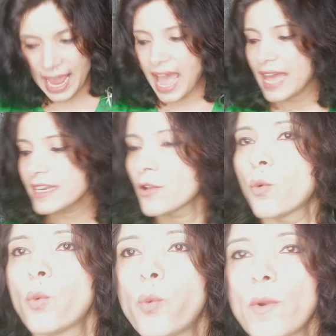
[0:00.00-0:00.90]
And
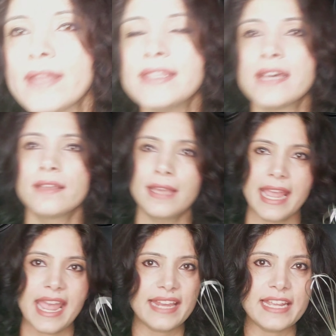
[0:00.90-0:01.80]
with
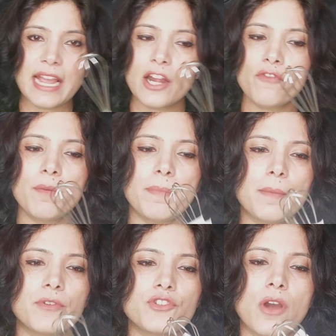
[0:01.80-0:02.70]
any kind of a
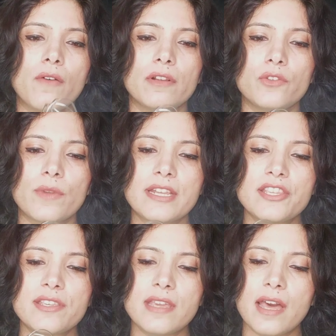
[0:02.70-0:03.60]
paper towel, you can
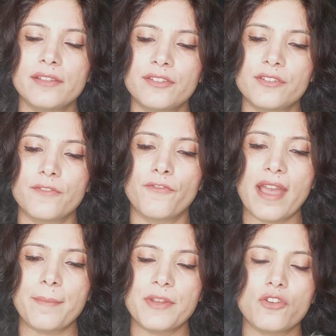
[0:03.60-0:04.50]
just
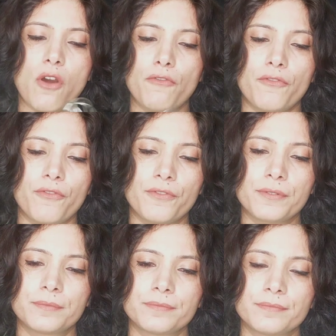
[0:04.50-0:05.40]
wipe it off.
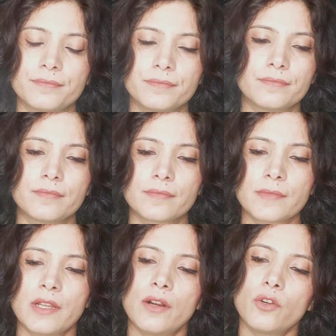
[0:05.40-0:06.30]

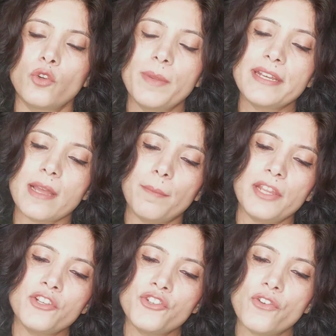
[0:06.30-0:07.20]
To be
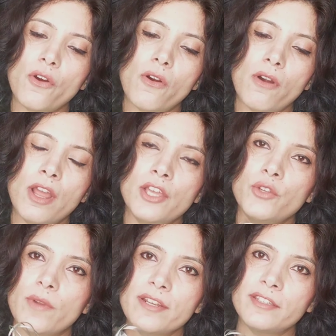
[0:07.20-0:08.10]
doubly sure,
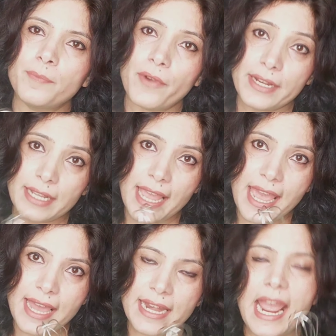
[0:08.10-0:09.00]
you can spray it
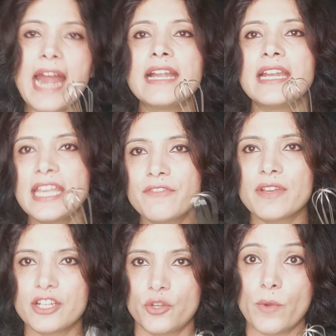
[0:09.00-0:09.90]
again and leave
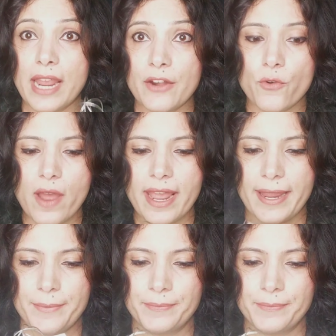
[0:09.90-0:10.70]
it to air dry.